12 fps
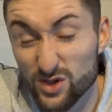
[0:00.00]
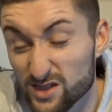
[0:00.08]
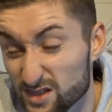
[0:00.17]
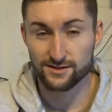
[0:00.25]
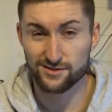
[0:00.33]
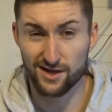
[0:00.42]

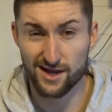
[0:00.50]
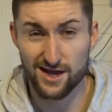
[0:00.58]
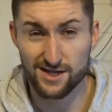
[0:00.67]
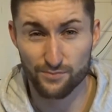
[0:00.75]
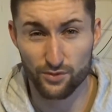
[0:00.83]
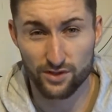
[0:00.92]
So
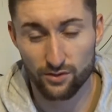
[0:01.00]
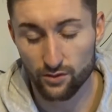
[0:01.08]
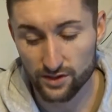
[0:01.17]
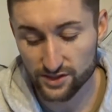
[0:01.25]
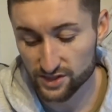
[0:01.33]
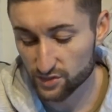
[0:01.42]
last point I
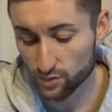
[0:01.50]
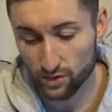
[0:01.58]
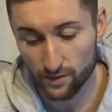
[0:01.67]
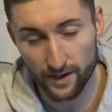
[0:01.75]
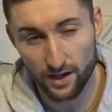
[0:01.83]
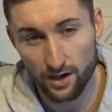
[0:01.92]
want to just talk
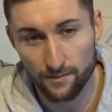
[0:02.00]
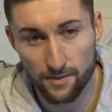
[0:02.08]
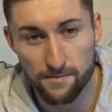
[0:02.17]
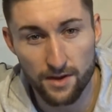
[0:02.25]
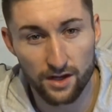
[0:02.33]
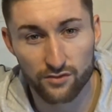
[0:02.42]
about are my
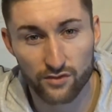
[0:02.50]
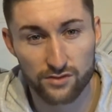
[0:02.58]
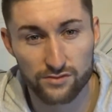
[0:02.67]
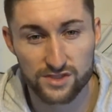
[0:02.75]
macros.